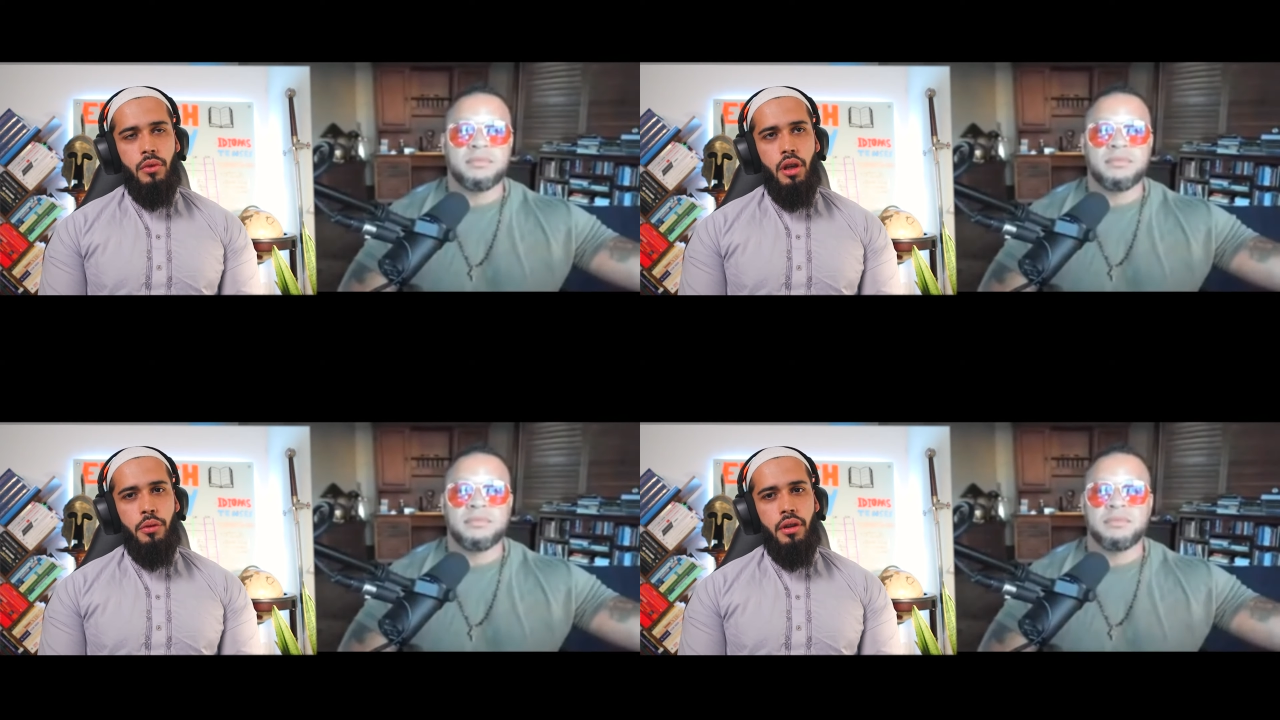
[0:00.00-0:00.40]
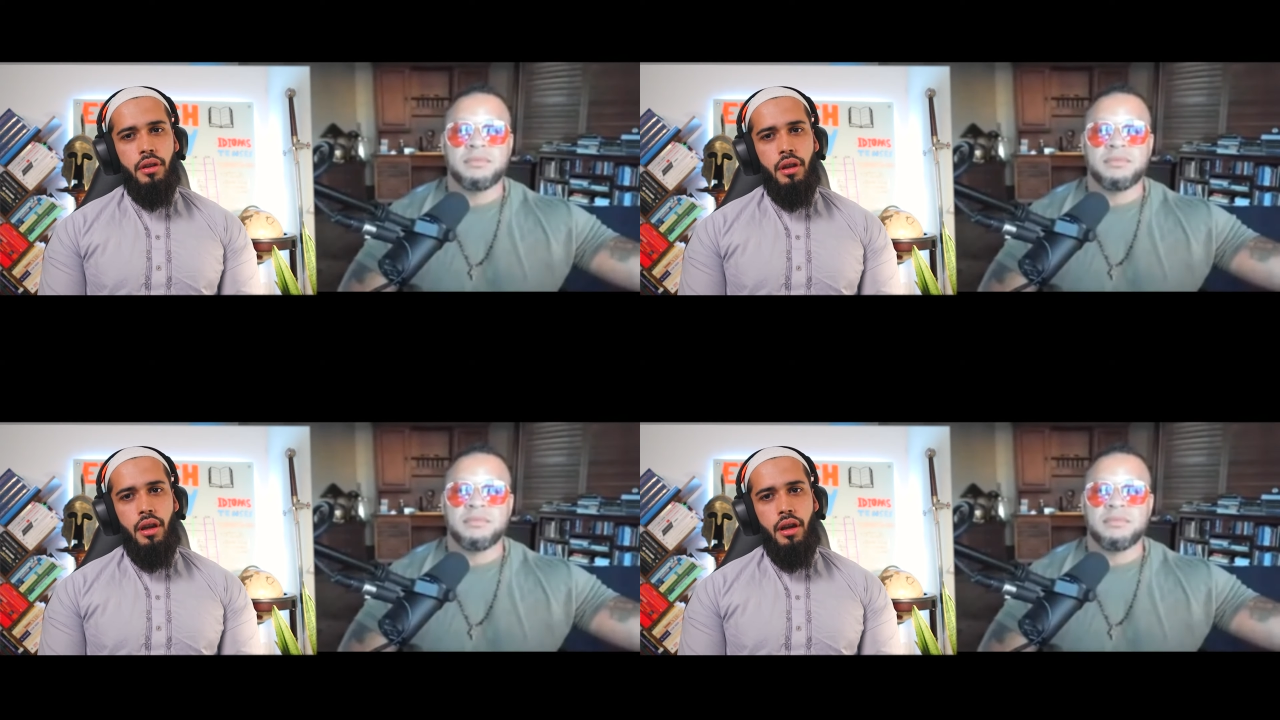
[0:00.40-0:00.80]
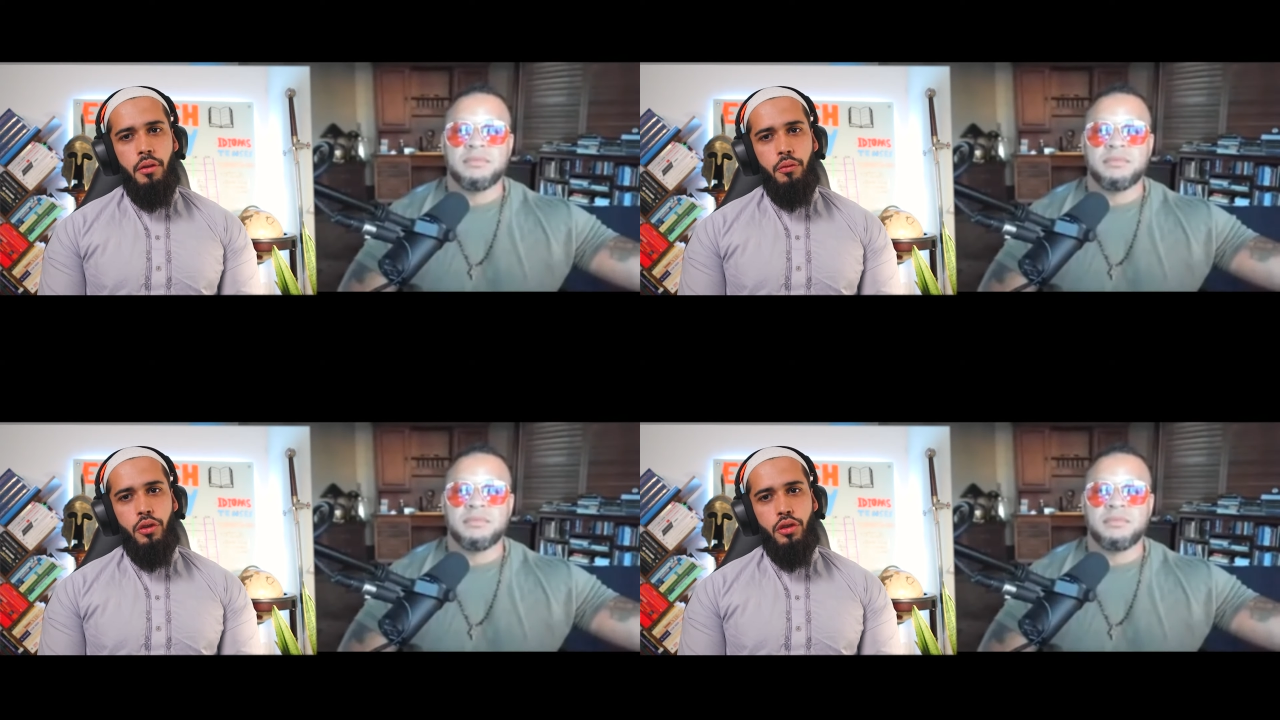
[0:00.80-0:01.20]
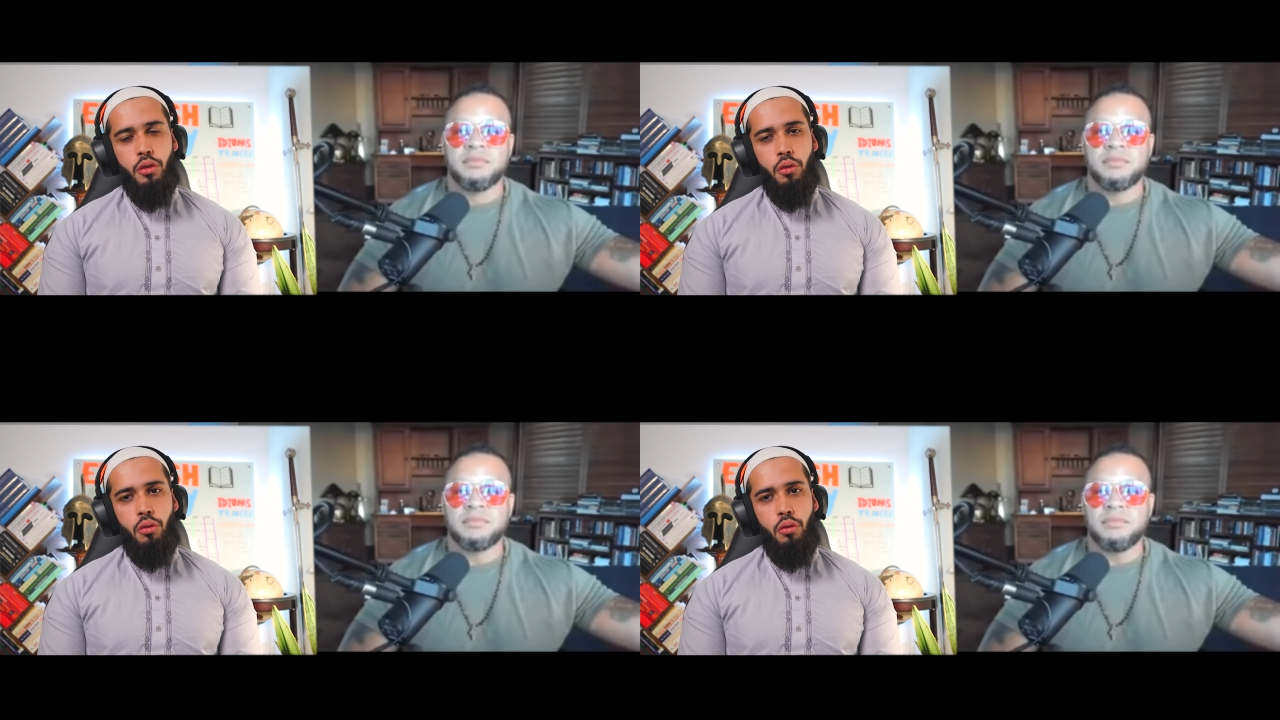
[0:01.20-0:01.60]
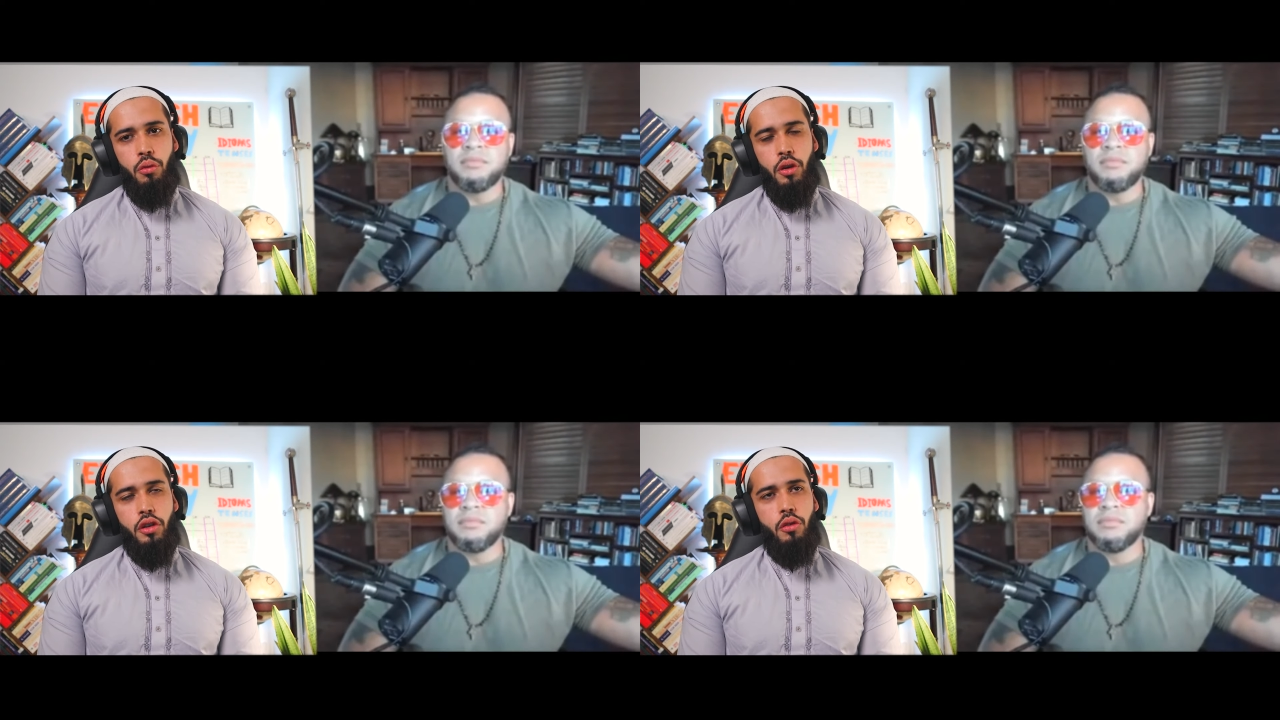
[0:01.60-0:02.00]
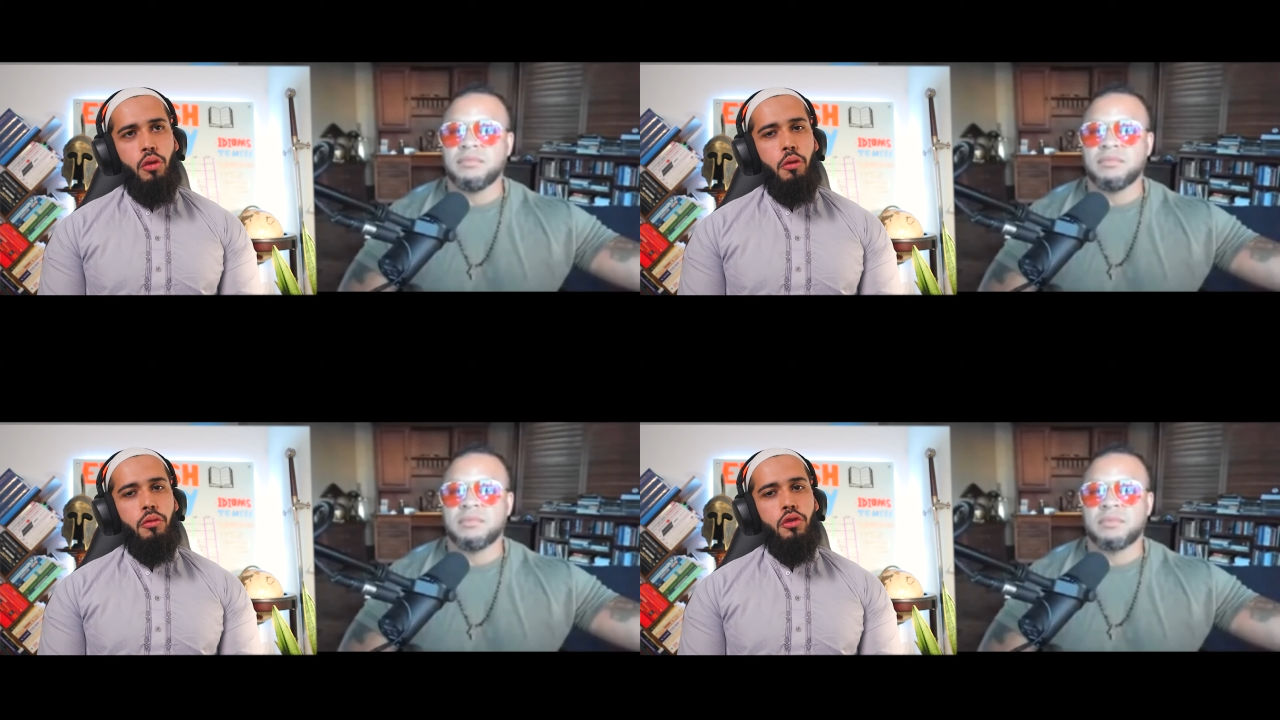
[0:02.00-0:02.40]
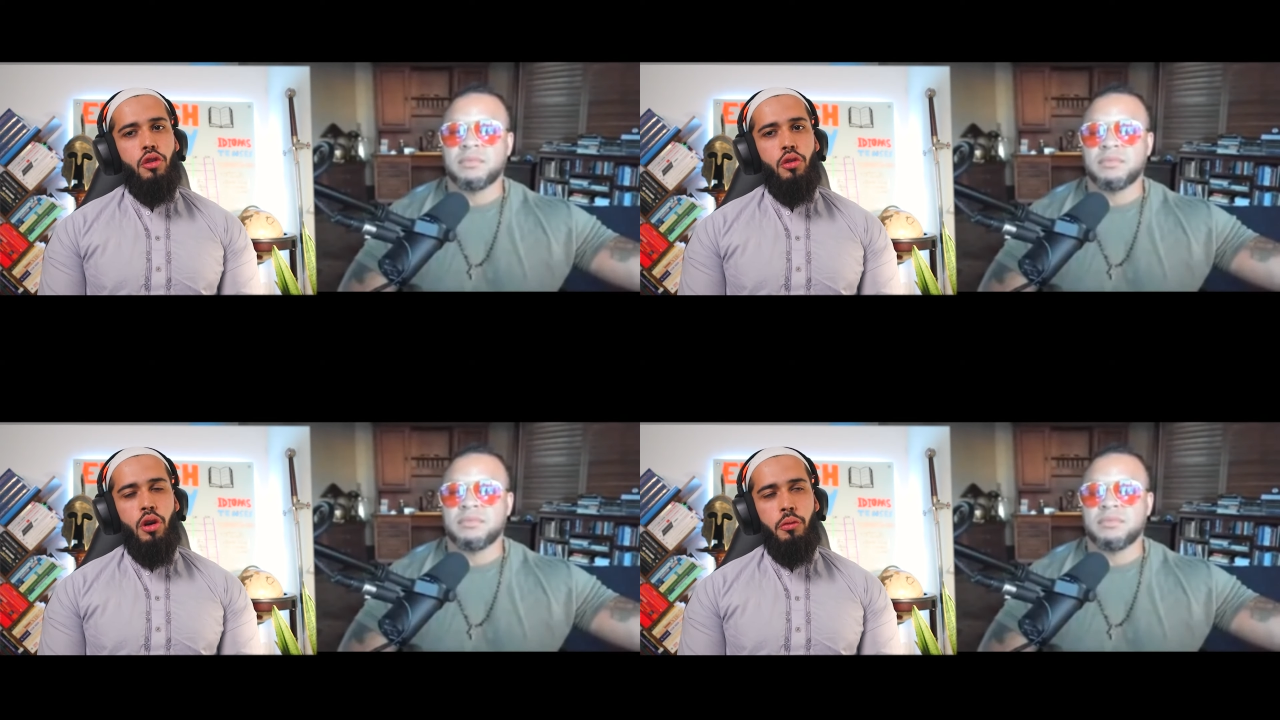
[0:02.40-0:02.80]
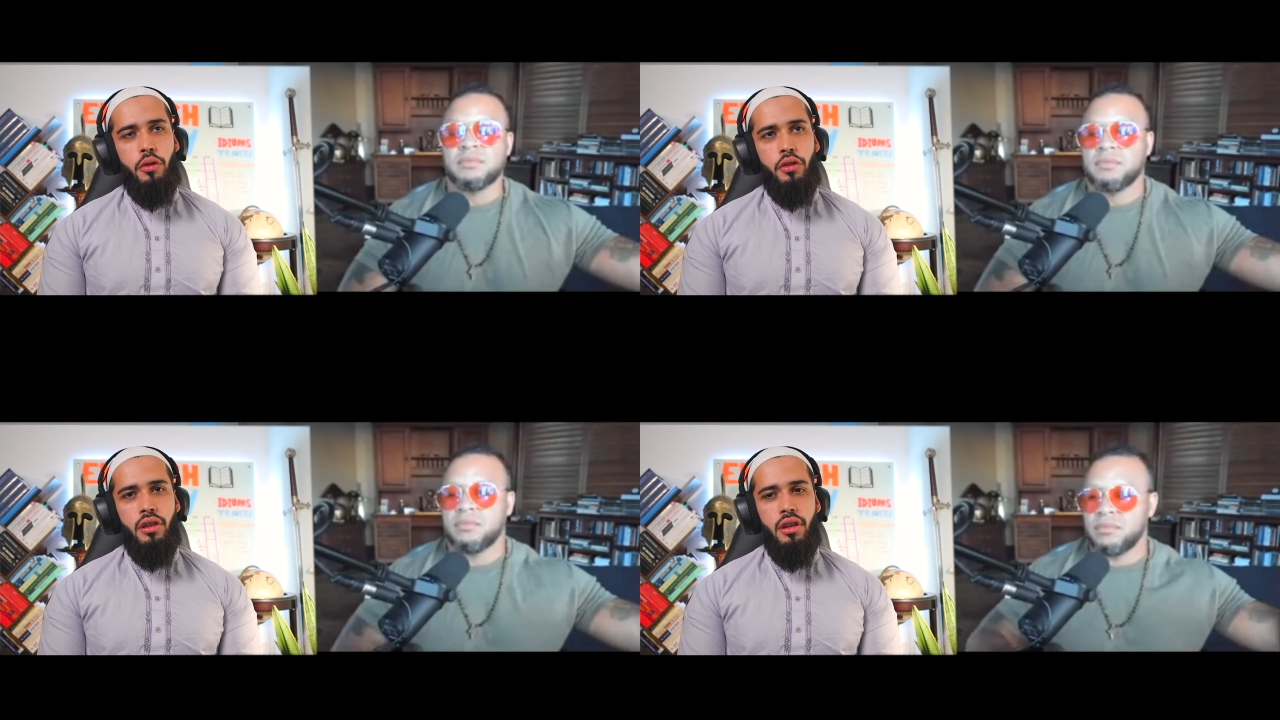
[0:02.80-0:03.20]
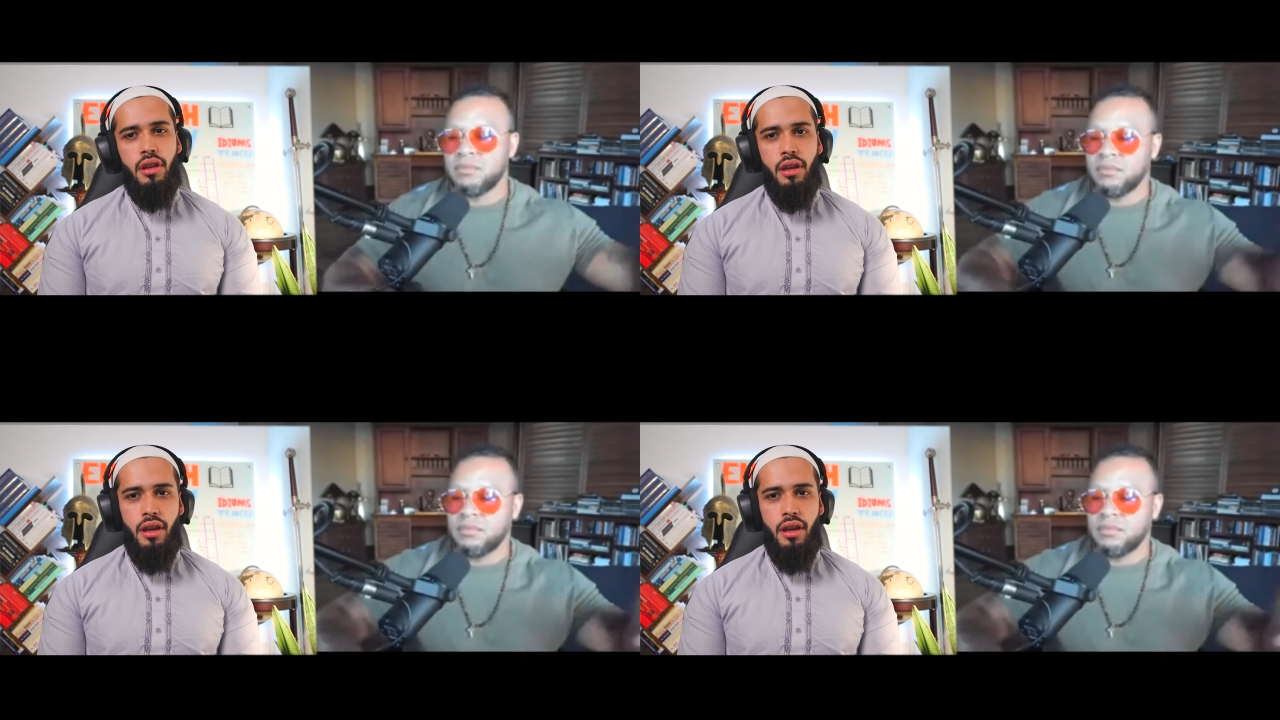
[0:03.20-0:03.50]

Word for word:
Speaker 1: Yeah, man. Um, so what what do you know about the